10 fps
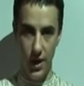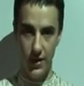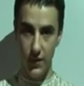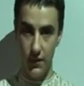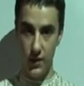
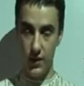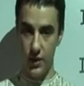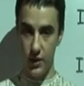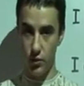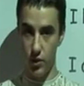I definitely
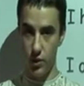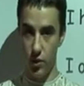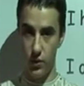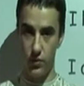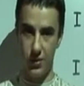think it's worth
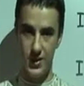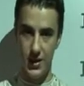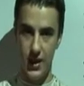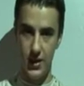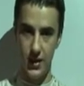going through
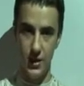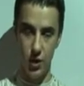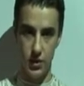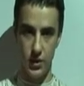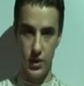exactly,
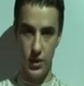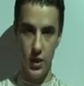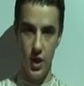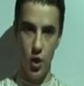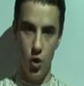
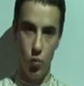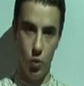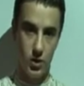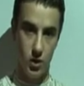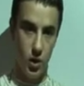logically,
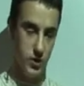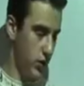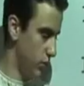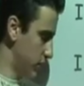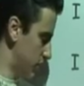what the
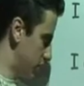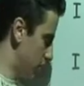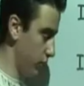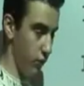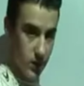consequences
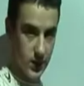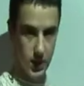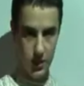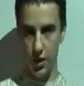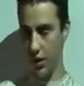of
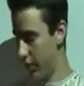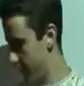resets are.